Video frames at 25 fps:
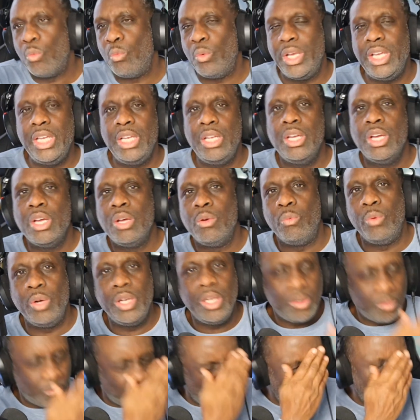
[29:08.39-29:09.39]
We
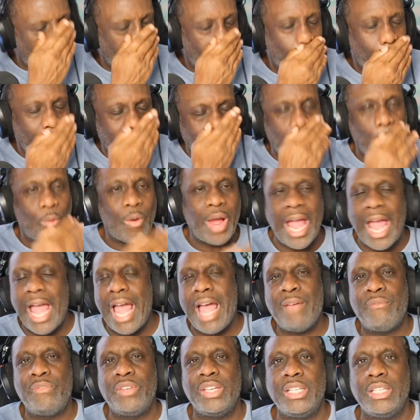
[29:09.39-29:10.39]
don't
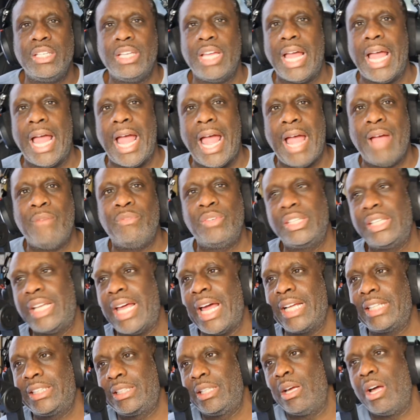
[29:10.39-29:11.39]
have it
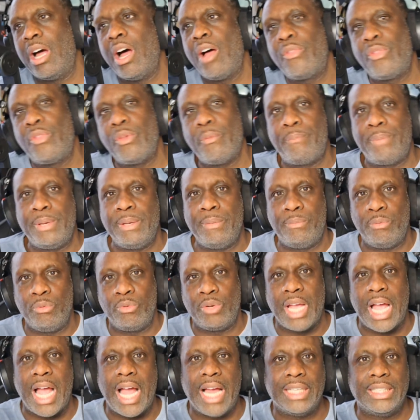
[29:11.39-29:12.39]
like the other
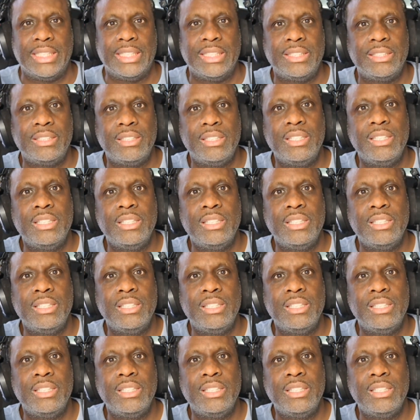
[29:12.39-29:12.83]
people got it.